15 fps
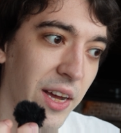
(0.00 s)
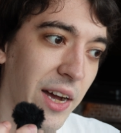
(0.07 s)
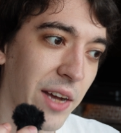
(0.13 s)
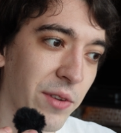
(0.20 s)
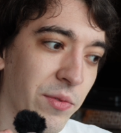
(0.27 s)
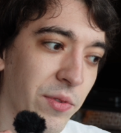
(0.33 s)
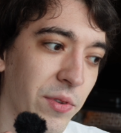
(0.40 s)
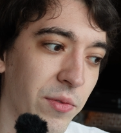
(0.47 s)
I
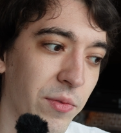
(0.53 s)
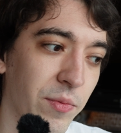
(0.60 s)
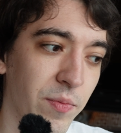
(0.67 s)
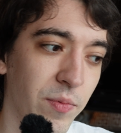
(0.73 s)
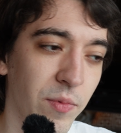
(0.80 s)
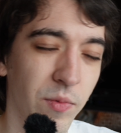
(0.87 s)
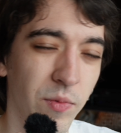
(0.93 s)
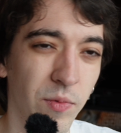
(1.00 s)
don't know
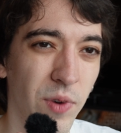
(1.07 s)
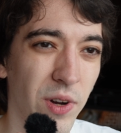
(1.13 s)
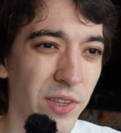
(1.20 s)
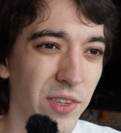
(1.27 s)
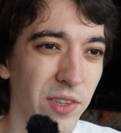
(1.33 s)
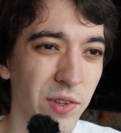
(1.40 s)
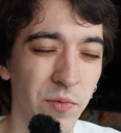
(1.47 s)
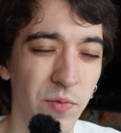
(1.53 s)

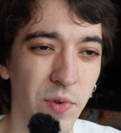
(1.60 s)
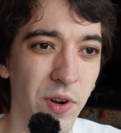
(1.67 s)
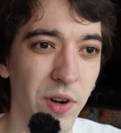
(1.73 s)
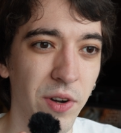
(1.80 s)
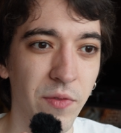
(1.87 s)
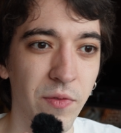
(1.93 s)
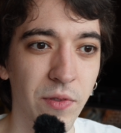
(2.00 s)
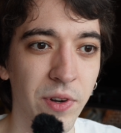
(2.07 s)
what's the
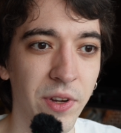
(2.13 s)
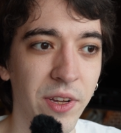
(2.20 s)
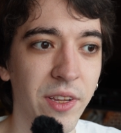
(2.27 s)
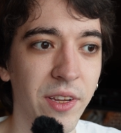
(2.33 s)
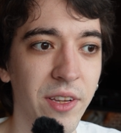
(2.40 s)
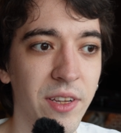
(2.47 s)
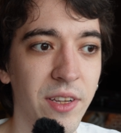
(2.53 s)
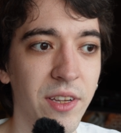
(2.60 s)
word for
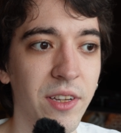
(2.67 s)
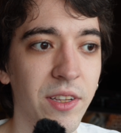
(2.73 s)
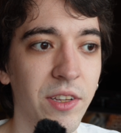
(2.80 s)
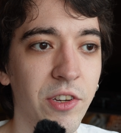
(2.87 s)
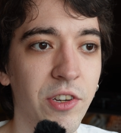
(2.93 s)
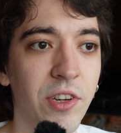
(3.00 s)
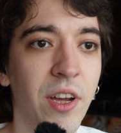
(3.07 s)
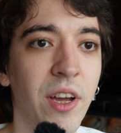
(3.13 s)
it in
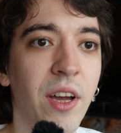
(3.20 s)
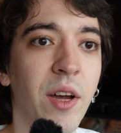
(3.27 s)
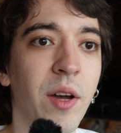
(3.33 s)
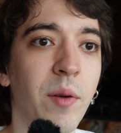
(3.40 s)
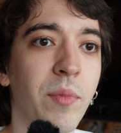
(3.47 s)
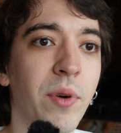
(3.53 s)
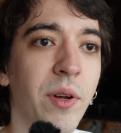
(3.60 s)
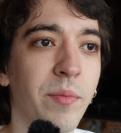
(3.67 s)
English,
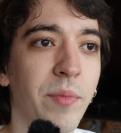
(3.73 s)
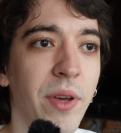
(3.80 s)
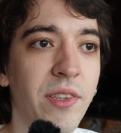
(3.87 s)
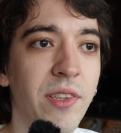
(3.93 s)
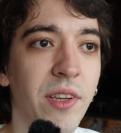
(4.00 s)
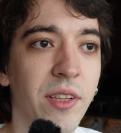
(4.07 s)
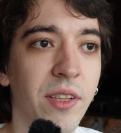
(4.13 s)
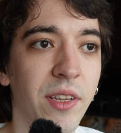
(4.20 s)
but
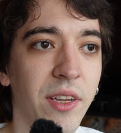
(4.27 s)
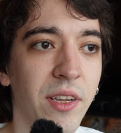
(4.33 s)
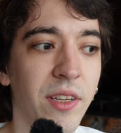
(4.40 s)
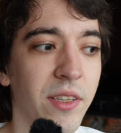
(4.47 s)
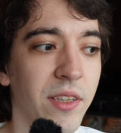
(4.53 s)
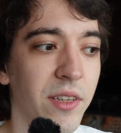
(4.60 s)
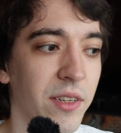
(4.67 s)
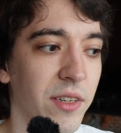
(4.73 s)
basically
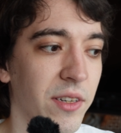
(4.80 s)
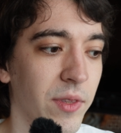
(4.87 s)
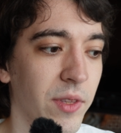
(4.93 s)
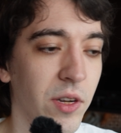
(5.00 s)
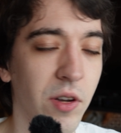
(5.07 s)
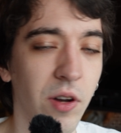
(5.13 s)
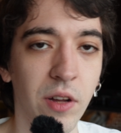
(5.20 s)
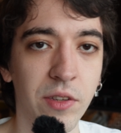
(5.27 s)

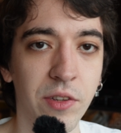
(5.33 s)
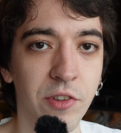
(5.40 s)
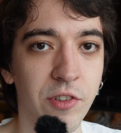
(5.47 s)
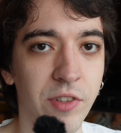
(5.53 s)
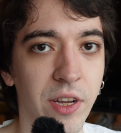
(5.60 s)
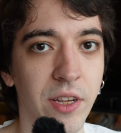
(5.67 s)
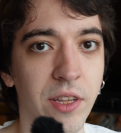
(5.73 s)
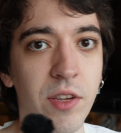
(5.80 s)
the
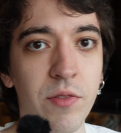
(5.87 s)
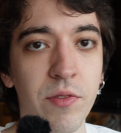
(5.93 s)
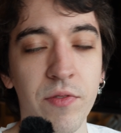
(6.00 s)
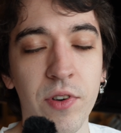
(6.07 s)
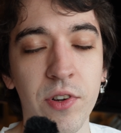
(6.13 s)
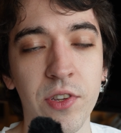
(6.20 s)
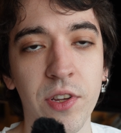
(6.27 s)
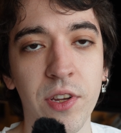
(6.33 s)
college, like the
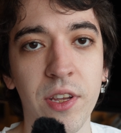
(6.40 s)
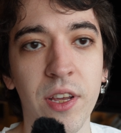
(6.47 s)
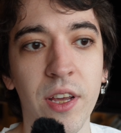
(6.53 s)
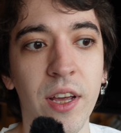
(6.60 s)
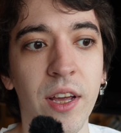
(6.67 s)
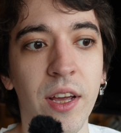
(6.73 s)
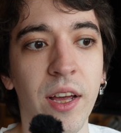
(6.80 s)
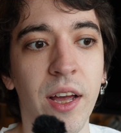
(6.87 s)
university,
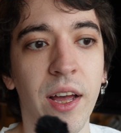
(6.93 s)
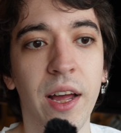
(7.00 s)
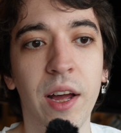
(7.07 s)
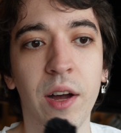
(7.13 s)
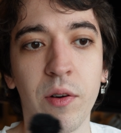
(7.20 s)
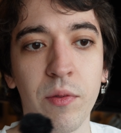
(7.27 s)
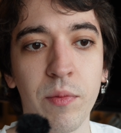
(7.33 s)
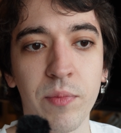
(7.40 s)

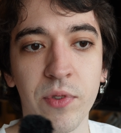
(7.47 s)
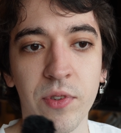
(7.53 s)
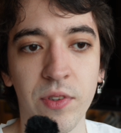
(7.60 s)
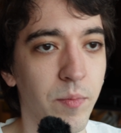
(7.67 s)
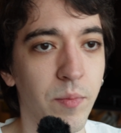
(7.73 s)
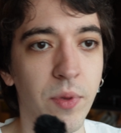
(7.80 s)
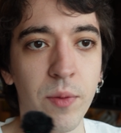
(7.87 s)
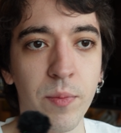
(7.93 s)

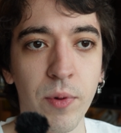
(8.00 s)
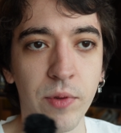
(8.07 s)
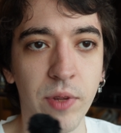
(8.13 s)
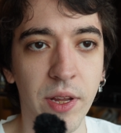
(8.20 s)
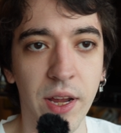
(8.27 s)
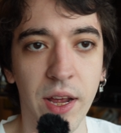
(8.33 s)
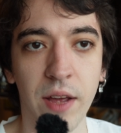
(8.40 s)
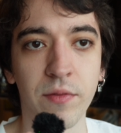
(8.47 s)
helps people
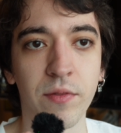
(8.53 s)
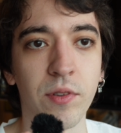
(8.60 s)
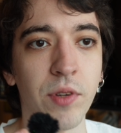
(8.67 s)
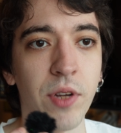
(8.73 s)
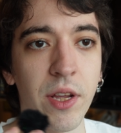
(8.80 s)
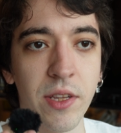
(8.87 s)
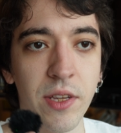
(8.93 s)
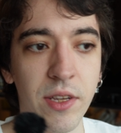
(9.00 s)
that have
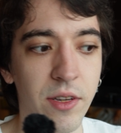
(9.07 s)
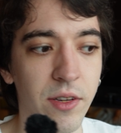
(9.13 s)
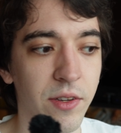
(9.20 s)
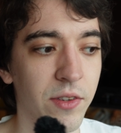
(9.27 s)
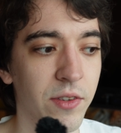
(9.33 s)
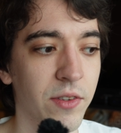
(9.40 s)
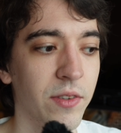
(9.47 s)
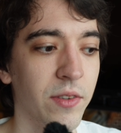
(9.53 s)
good
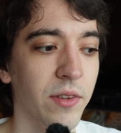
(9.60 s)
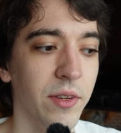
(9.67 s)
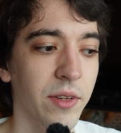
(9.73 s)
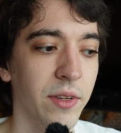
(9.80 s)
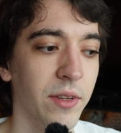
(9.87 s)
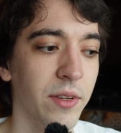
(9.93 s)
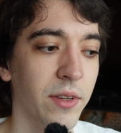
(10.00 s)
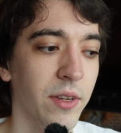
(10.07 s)
ideas
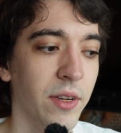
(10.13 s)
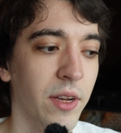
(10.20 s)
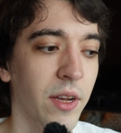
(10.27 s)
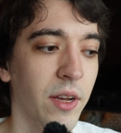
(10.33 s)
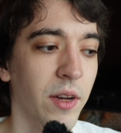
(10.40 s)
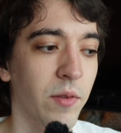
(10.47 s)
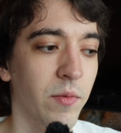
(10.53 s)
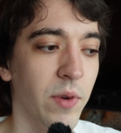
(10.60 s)
and
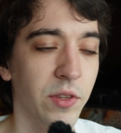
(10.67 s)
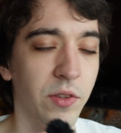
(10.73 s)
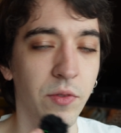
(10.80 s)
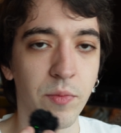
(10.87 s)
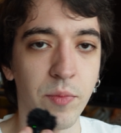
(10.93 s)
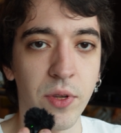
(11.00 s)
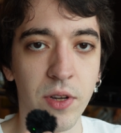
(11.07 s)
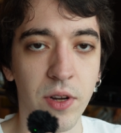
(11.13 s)
want
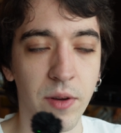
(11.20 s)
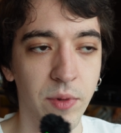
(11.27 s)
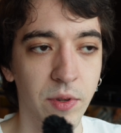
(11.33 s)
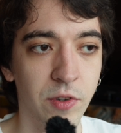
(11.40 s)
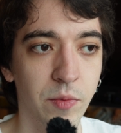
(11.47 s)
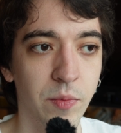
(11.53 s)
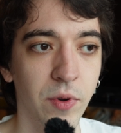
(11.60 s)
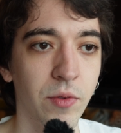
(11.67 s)
to become
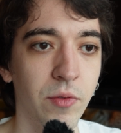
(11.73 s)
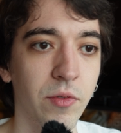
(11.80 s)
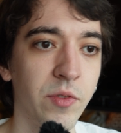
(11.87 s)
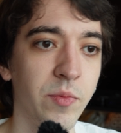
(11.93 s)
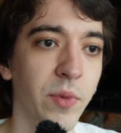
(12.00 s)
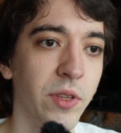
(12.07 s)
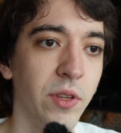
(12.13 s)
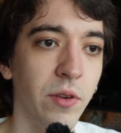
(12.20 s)

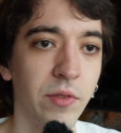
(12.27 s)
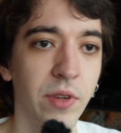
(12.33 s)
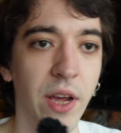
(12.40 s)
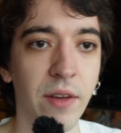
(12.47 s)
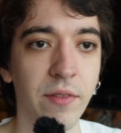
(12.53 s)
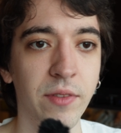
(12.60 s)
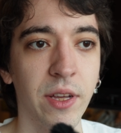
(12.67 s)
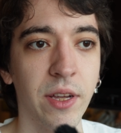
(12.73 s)
entrepreneurs but don't
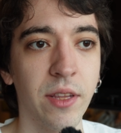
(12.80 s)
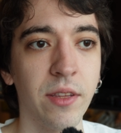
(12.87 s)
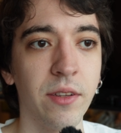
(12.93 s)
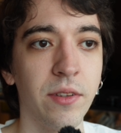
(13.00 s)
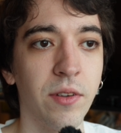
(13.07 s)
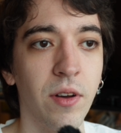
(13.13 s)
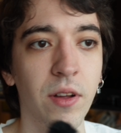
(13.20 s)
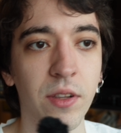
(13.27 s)
have like
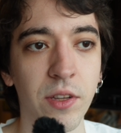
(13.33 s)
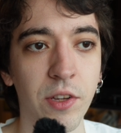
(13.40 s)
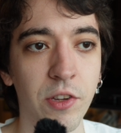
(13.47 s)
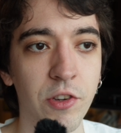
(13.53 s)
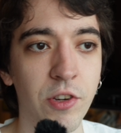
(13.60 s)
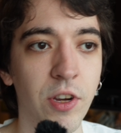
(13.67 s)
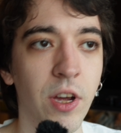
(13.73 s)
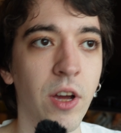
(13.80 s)
the
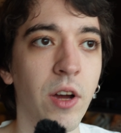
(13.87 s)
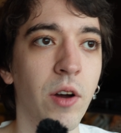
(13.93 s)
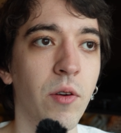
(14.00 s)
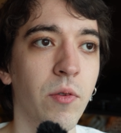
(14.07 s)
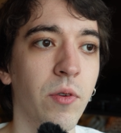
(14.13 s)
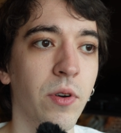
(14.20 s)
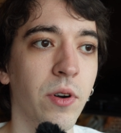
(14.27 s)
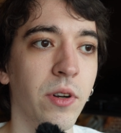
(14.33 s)
knowledge
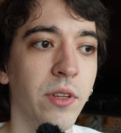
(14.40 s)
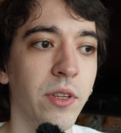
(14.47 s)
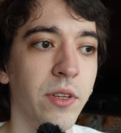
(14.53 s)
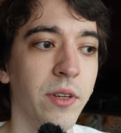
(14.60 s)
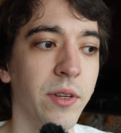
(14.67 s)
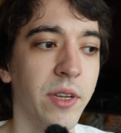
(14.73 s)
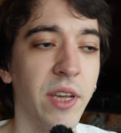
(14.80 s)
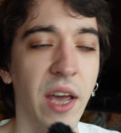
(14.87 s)
or
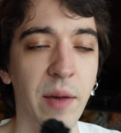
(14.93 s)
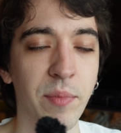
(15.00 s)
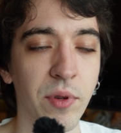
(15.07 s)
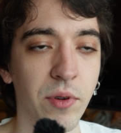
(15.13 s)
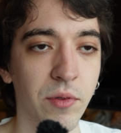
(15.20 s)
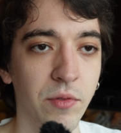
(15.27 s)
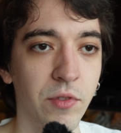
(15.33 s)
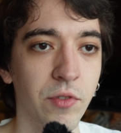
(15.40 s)
the
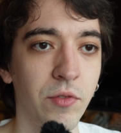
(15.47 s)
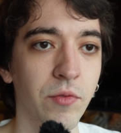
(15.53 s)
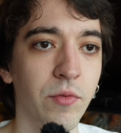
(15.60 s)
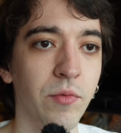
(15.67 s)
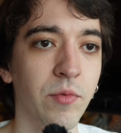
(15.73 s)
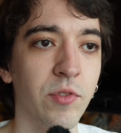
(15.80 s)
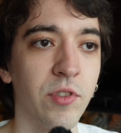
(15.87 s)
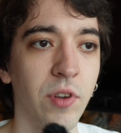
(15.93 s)
capital
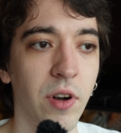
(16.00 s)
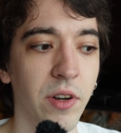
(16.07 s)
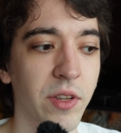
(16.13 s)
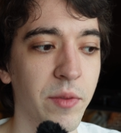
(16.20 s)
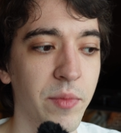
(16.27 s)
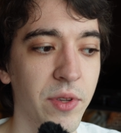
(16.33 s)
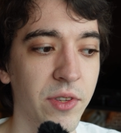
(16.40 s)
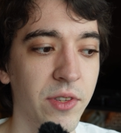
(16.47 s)
to start
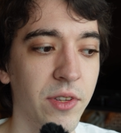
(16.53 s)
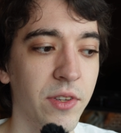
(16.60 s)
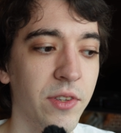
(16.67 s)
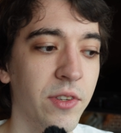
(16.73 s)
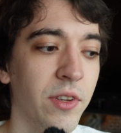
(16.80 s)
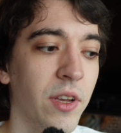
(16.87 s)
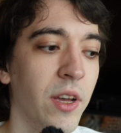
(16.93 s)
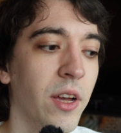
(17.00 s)
the
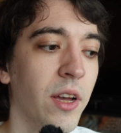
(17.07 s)
business.